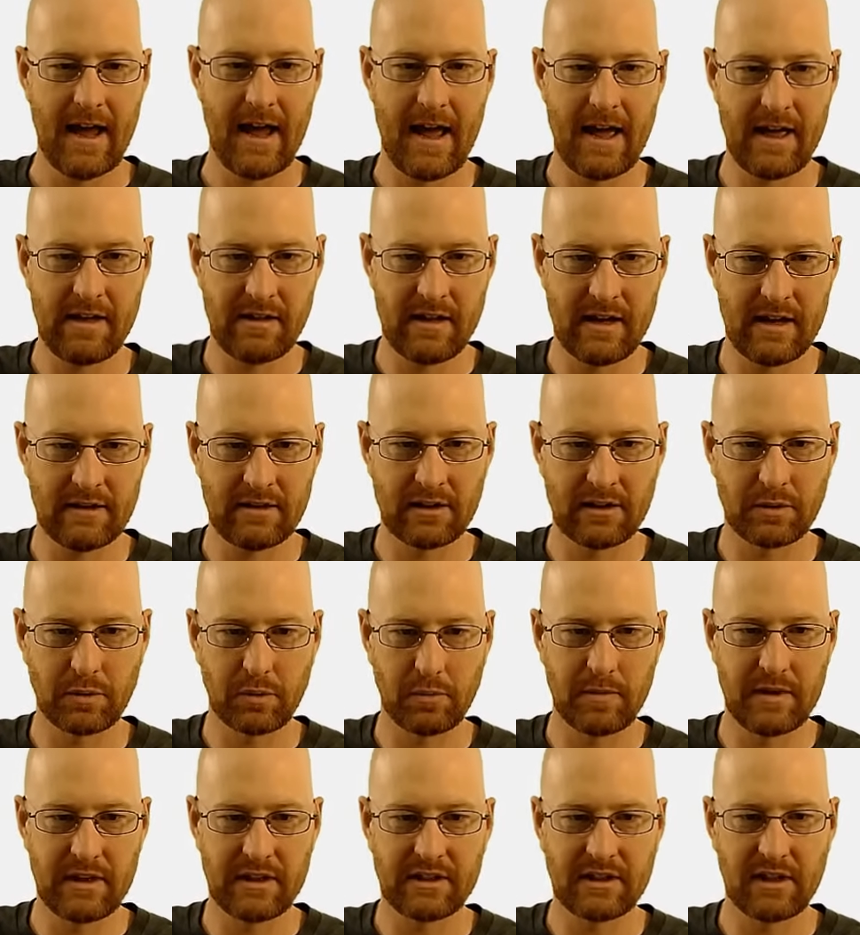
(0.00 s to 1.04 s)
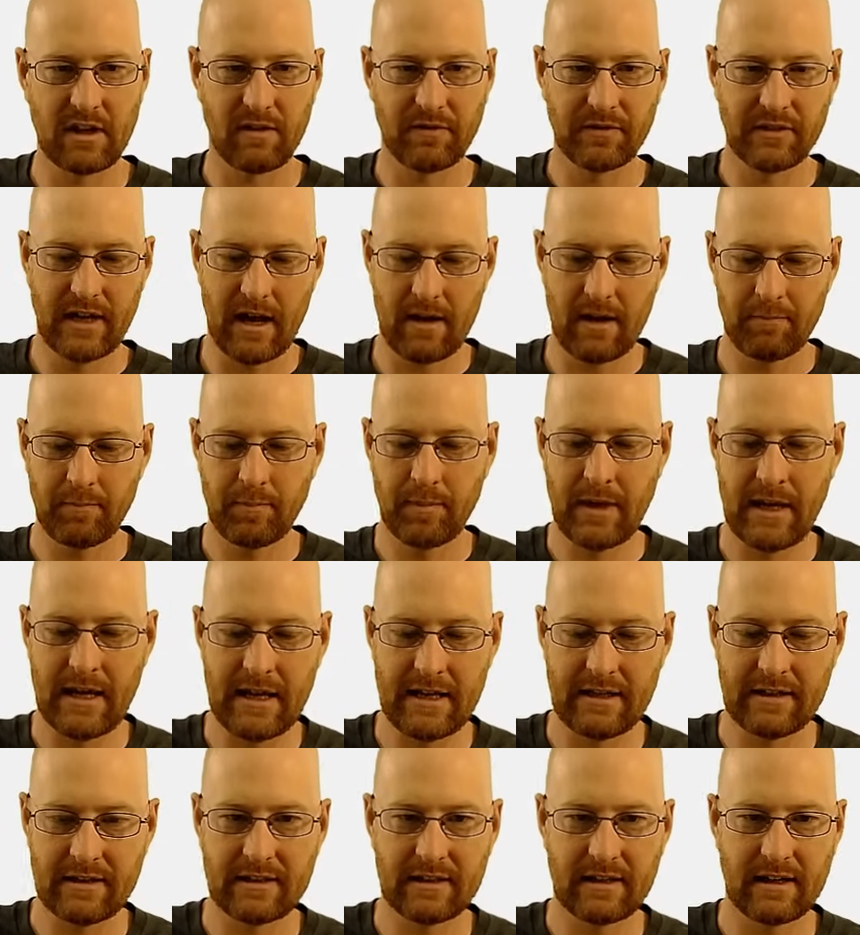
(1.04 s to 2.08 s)
And then this will be
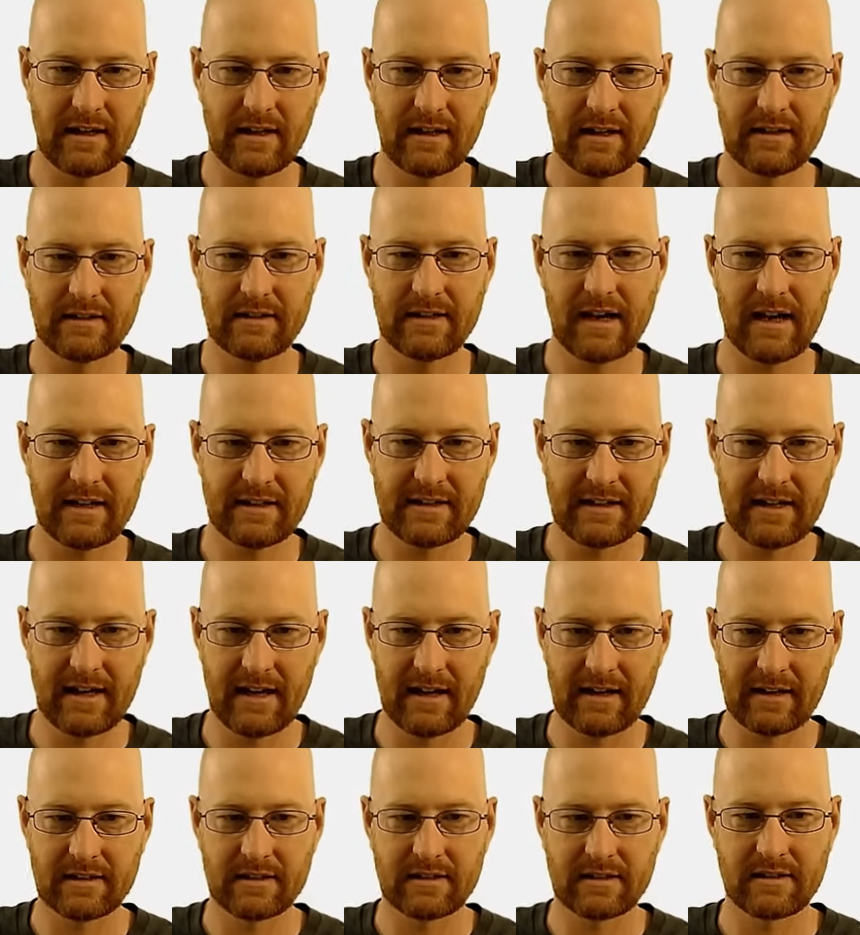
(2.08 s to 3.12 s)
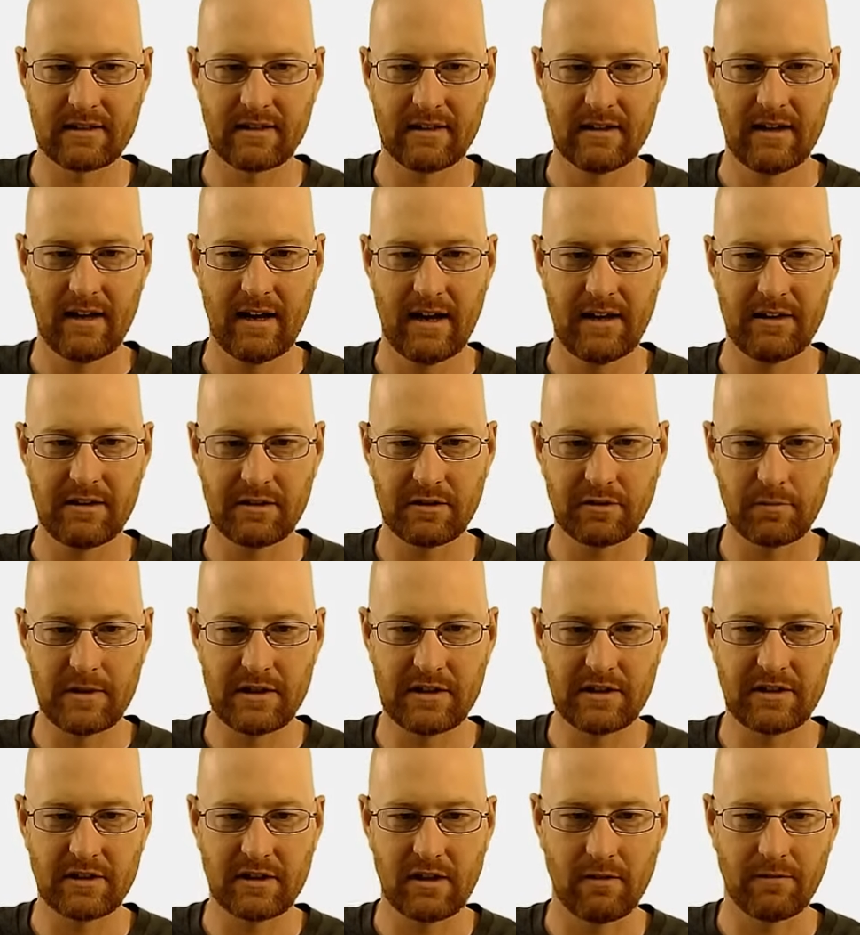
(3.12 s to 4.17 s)
self.pizza.text. And this will
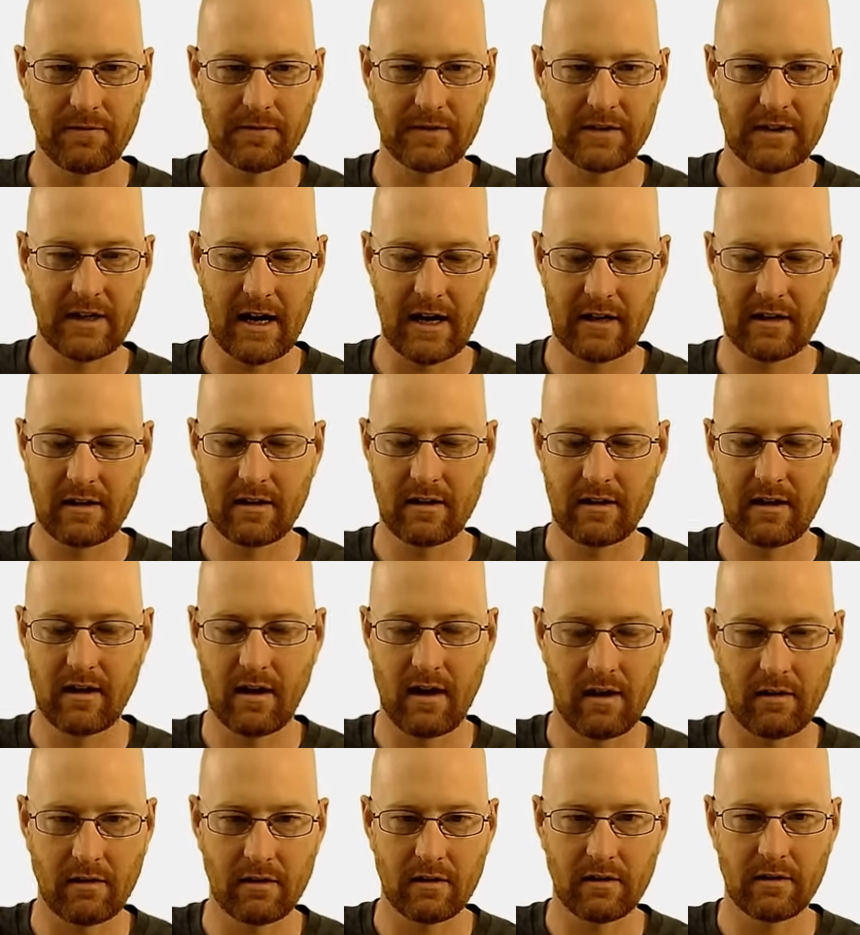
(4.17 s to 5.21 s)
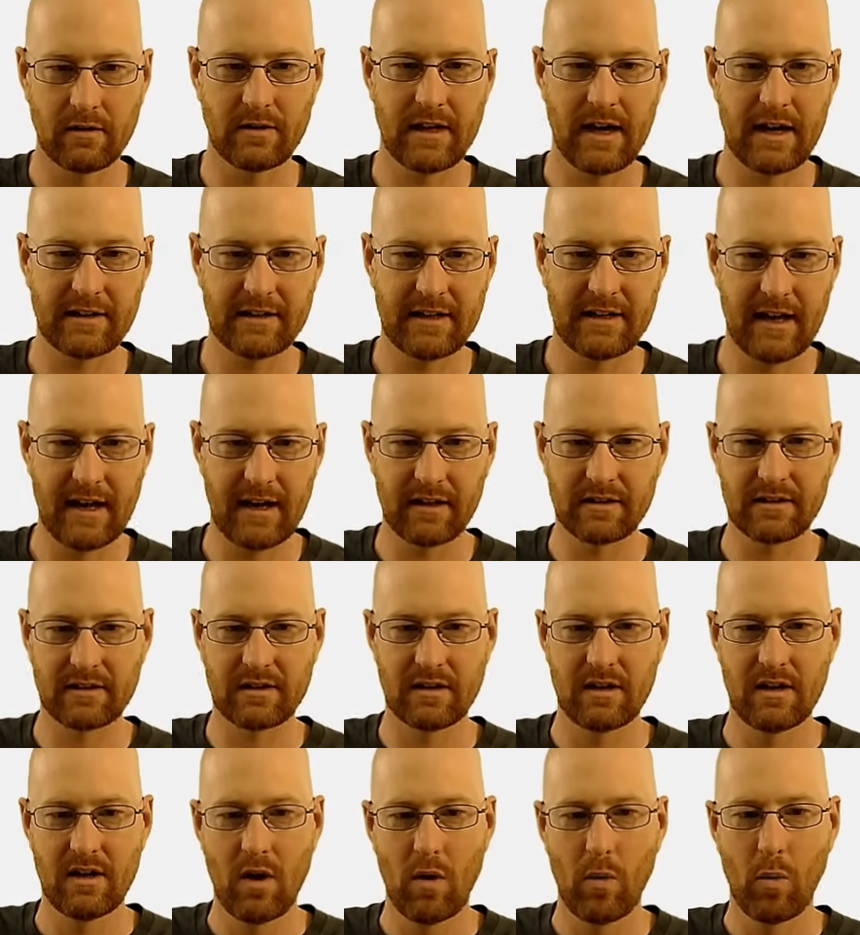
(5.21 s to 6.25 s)
be
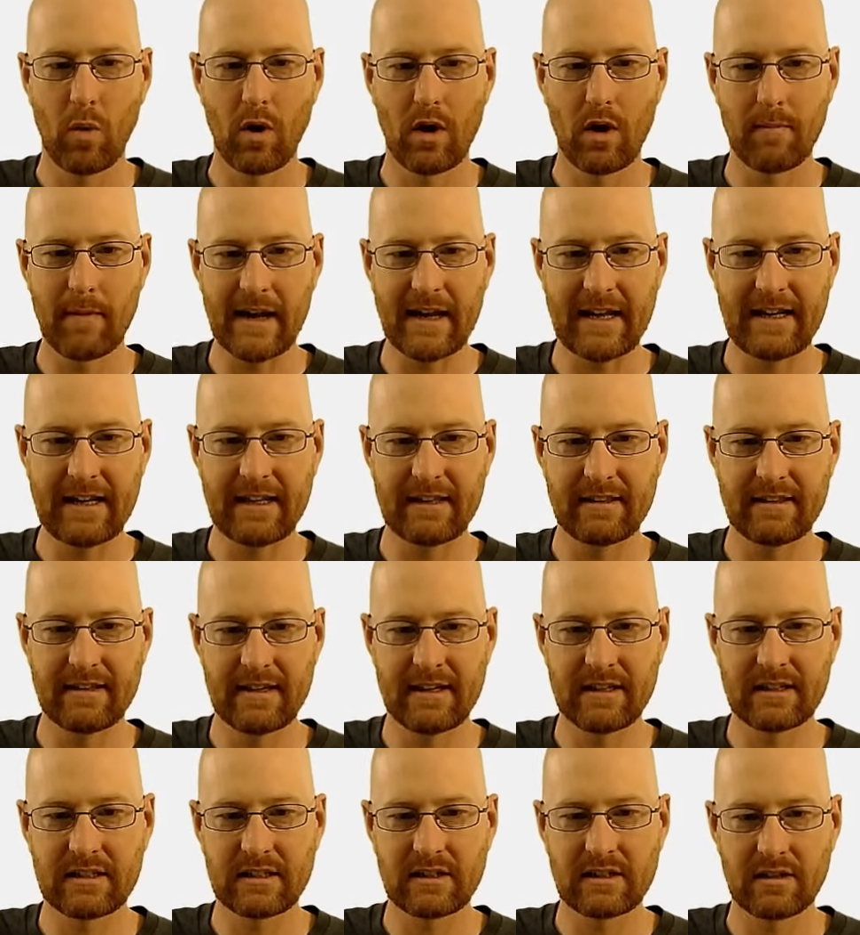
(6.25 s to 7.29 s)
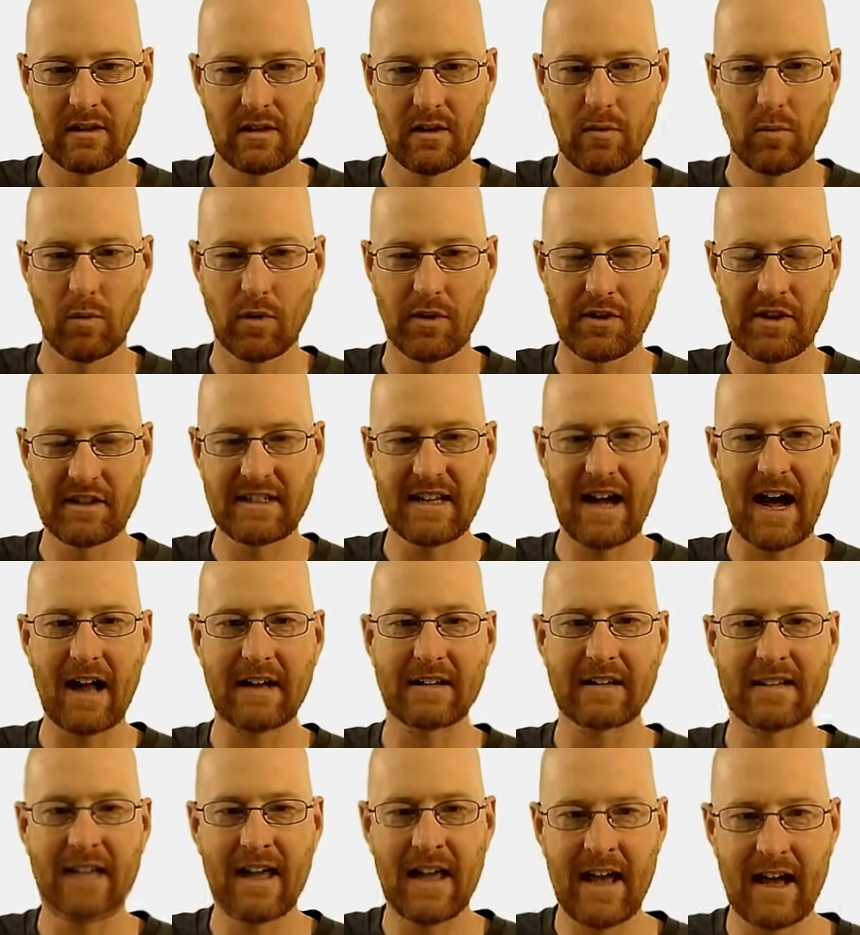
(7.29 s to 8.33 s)
self.color.text. Where am I getting this? Well, the
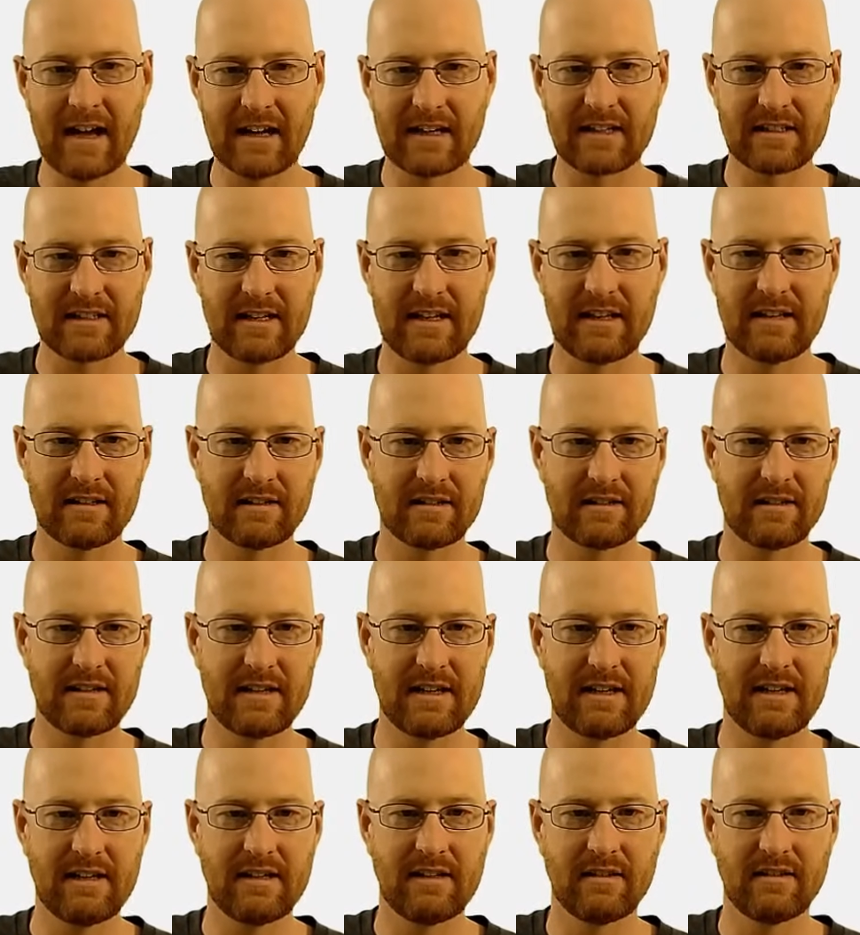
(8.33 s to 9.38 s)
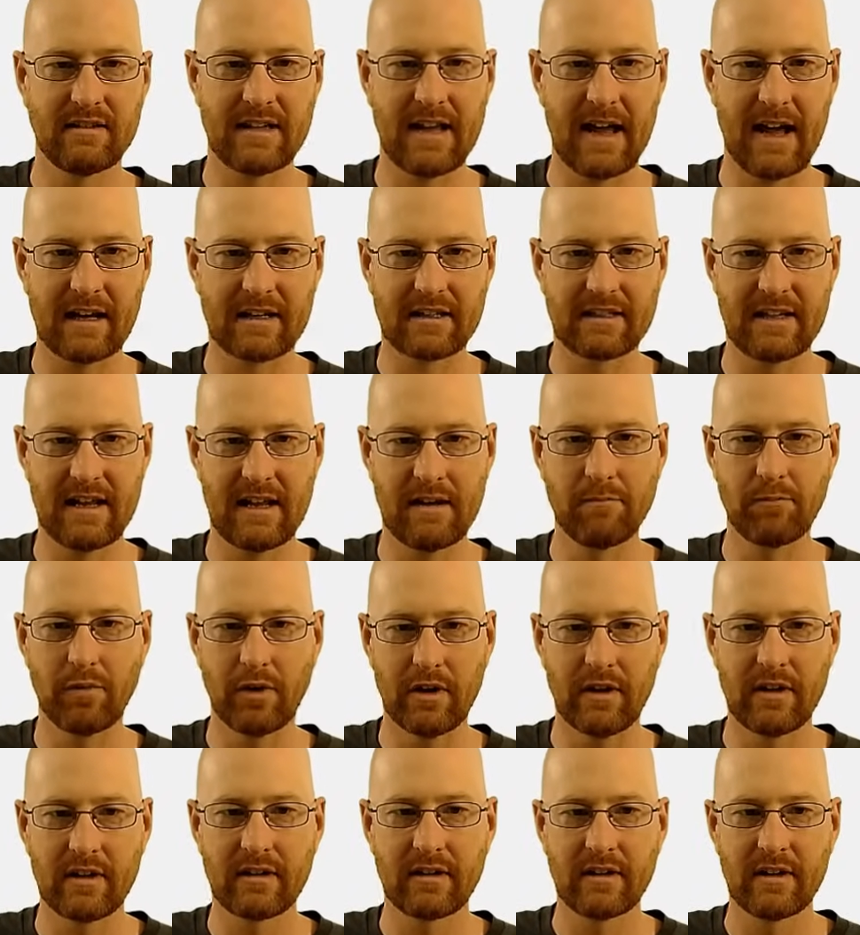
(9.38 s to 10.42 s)
dot text is the text
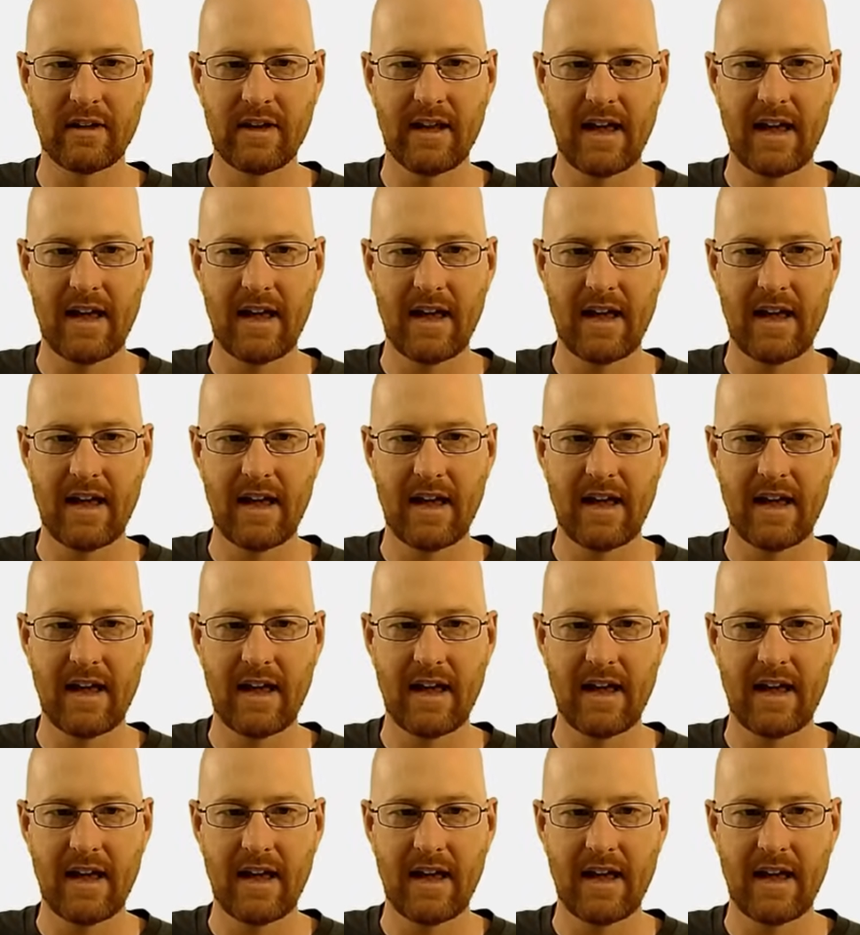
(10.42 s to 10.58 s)
input.